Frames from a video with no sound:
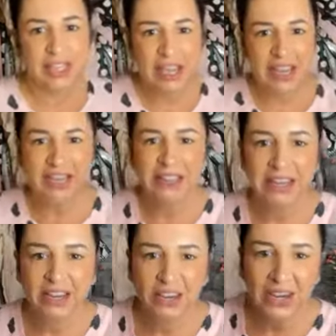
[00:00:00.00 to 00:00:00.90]
Hey
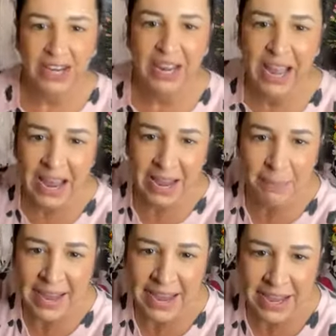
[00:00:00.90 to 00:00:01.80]
Terry, hey
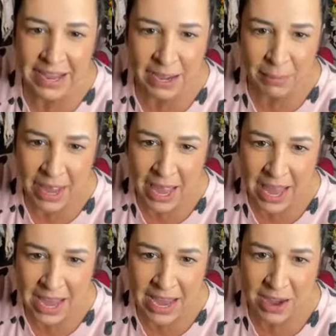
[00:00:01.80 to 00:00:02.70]
Pam,
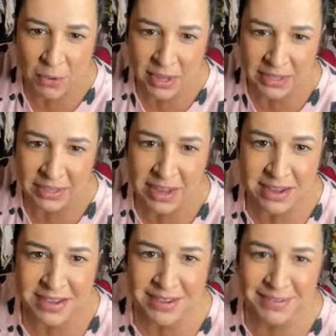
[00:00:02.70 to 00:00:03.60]
hey, what's
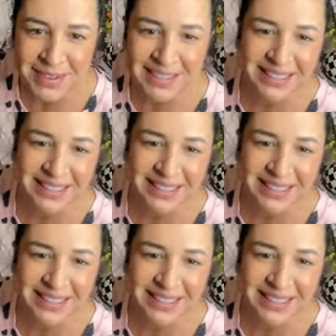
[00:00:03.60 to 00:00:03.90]
up?